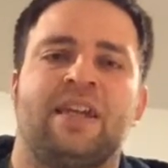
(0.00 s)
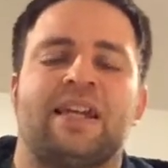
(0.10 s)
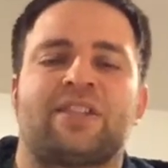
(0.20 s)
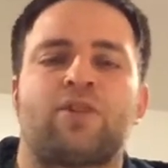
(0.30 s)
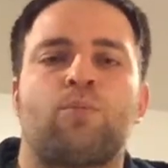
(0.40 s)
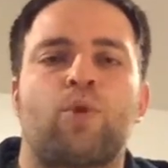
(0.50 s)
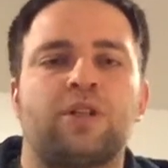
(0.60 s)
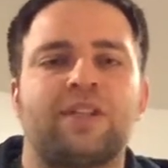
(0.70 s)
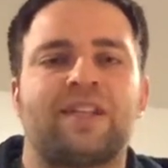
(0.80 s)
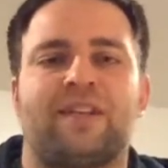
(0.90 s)
And so
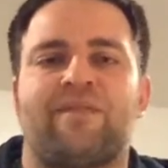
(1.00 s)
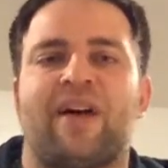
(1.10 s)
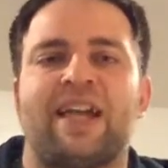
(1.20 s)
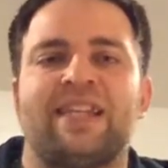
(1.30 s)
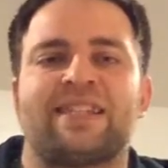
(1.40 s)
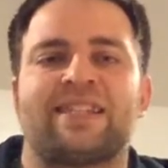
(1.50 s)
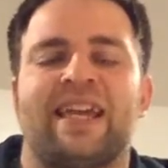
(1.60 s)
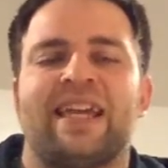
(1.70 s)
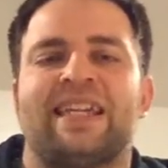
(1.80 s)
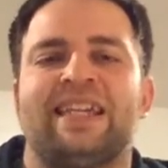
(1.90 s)
more than advice,
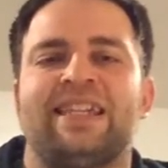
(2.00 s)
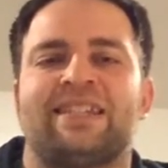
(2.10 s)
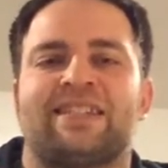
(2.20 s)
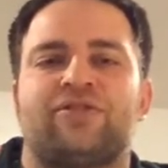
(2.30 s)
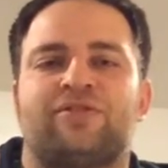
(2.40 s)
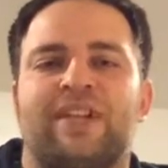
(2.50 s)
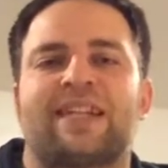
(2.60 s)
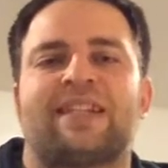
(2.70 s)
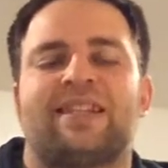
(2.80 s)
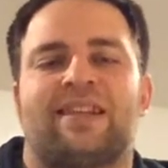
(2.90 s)
he is
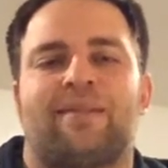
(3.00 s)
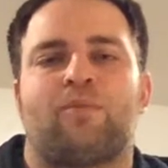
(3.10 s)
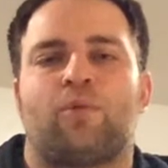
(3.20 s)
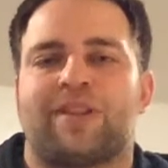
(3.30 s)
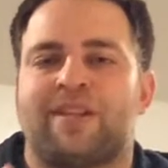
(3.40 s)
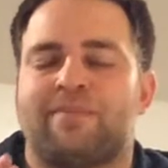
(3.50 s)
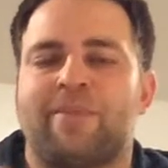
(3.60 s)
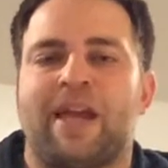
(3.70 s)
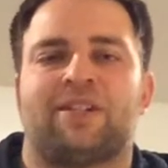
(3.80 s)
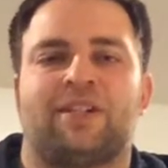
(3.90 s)
directing them with an
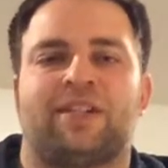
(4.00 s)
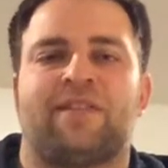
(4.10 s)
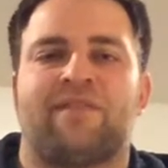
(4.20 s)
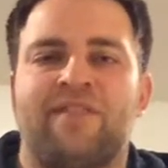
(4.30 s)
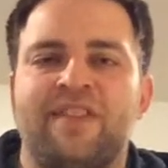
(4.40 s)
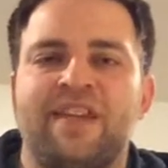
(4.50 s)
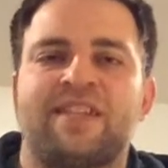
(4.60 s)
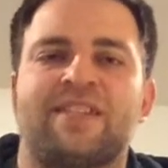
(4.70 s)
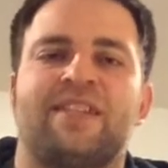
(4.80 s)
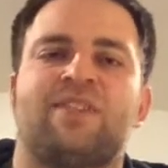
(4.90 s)
imperative.
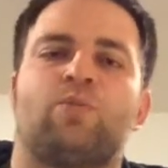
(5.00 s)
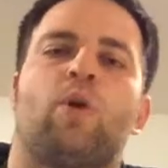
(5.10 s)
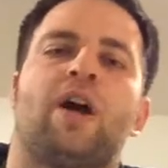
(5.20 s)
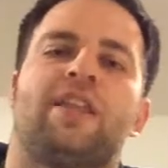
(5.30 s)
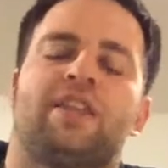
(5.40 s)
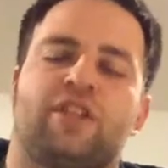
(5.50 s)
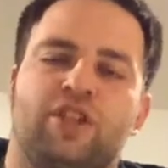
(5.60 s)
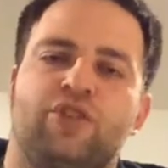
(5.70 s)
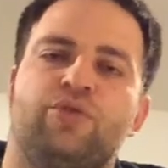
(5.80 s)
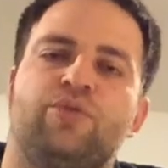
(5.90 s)
This is what
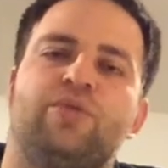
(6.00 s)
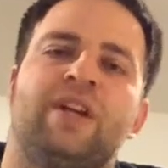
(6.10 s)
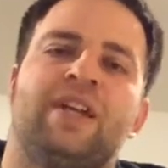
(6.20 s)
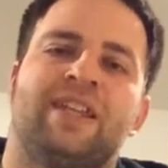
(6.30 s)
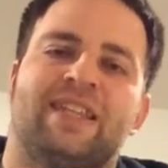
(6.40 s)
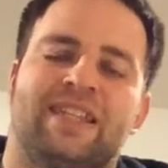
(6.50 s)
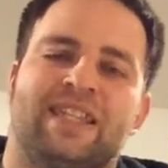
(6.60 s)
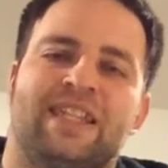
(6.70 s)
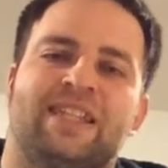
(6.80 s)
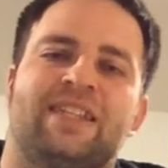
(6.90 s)
you
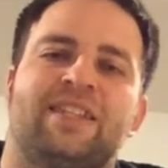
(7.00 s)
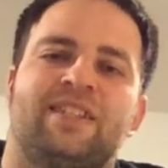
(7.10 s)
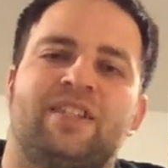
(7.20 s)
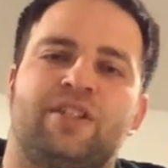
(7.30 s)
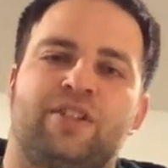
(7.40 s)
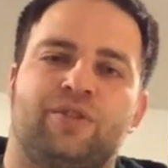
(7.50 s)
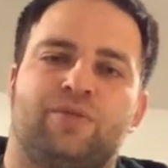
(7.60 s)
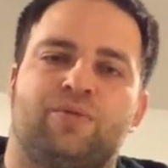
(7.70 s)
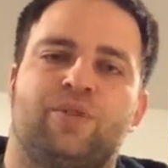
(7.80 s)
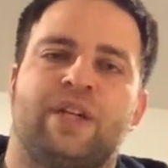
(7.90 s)
need to
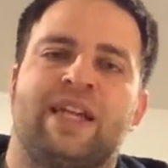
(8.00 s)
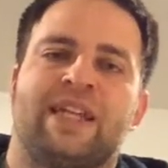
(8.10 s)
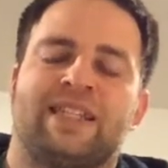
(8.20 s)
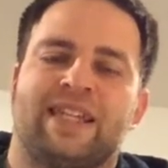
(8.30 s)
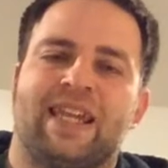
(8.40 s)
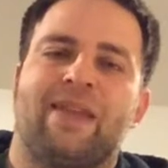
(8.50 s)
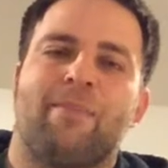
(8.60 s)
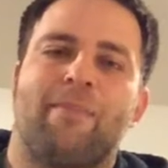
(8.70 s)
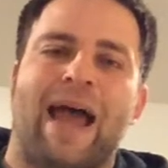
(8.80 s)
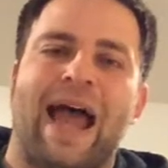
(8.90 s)
do to
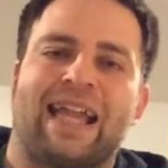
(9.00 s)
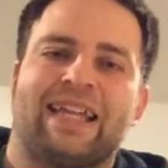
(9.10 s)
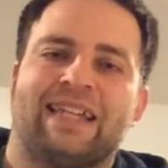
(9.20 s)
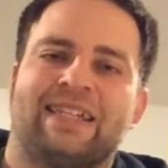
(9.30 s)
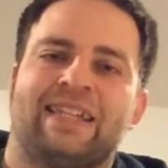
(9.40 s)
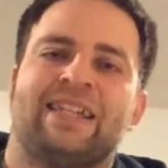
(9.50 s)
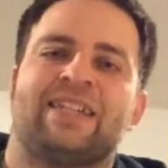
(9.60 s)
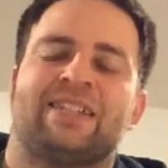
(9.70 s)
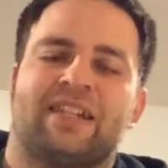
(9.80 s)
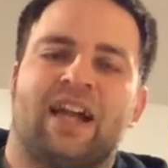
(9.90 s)
get back
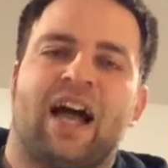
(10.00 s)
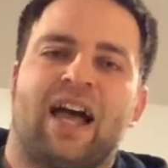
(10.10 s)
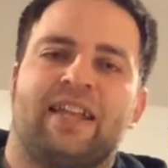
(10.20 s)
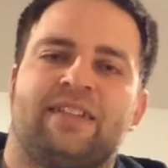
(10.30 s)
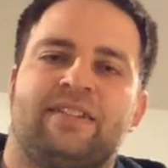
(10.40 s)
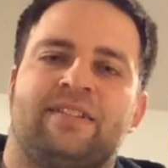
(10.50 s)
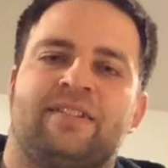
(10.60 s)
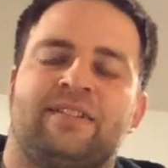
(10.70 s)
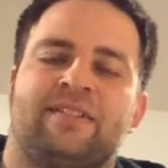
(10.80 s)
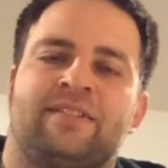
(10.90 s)
to God.
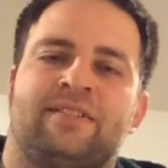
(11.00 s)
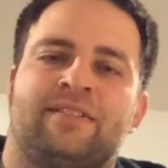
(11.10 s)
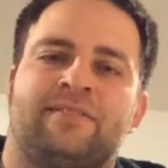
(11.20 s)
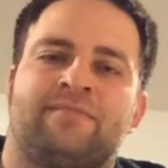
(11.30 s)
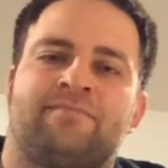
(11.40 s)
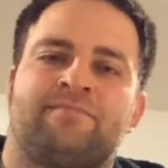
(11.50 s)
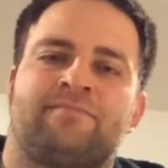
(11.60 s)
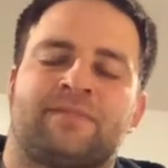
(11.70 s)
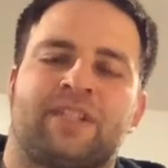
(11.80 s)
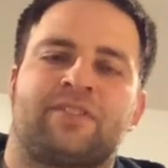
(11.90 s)

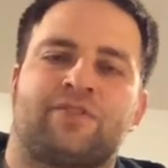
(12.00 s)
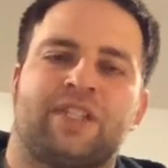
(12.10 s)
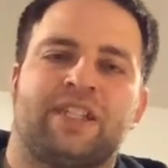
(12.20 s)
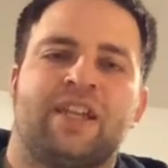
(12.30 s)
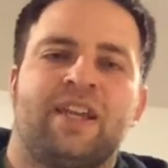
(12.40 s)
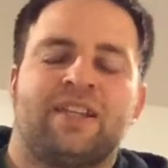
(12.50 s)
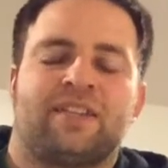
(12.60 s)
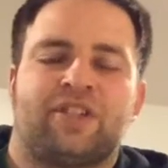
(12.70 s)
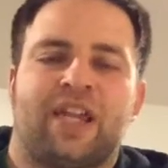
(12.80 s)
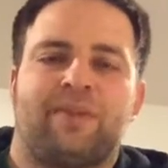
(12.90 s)
Let's read
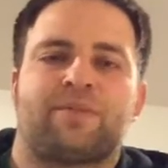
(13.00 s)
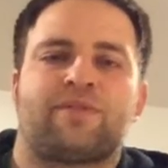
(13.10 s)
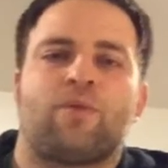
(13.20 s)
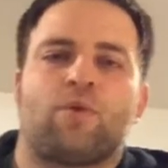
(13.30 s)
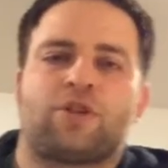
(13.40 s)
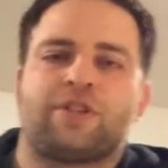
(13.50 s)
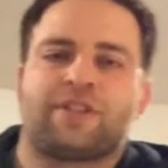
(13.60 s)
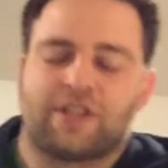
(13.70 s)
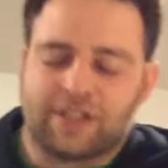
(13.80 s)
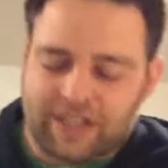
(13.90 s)
James 4,
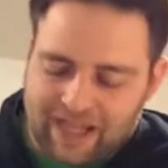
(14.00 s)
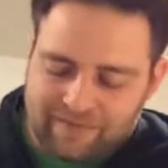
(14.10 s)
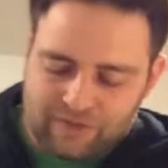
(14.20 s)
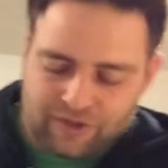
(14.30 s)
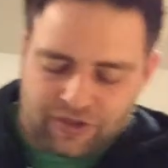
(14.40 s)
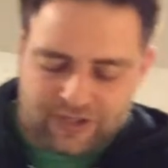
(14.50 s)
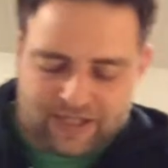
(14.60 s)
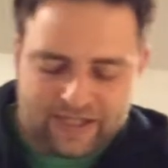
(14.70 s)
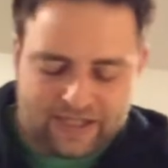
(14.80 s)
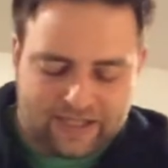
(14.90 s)
starting at
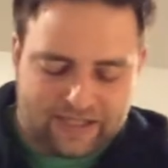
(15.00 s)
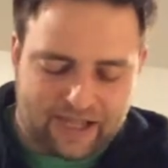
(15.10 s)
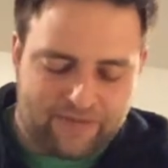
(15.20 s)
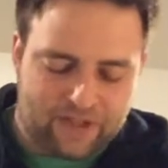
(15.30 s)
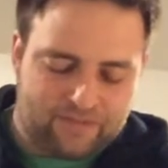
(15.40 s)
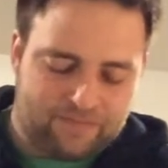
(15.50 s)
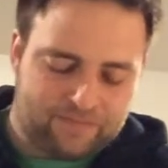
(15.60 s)
verse 7.